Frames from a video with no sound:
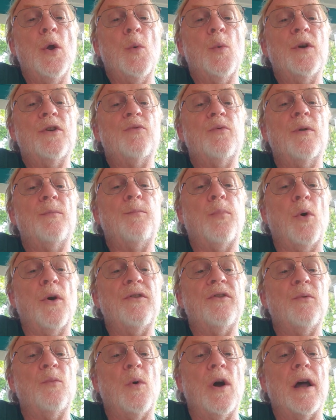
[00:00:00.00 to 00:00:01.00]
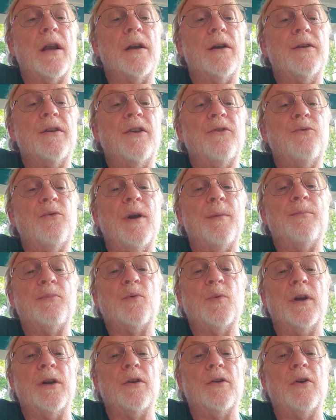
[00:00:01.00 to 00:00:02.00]
which would poison water,
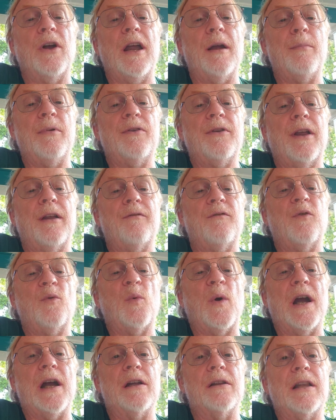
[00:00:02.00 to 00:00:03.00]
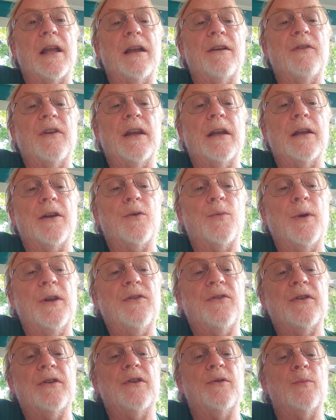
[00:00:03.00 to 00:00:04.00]
disrupt critical habitat for wildlife, and
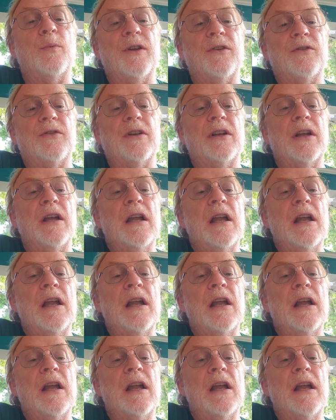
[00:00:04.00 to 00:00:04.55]
increase the risk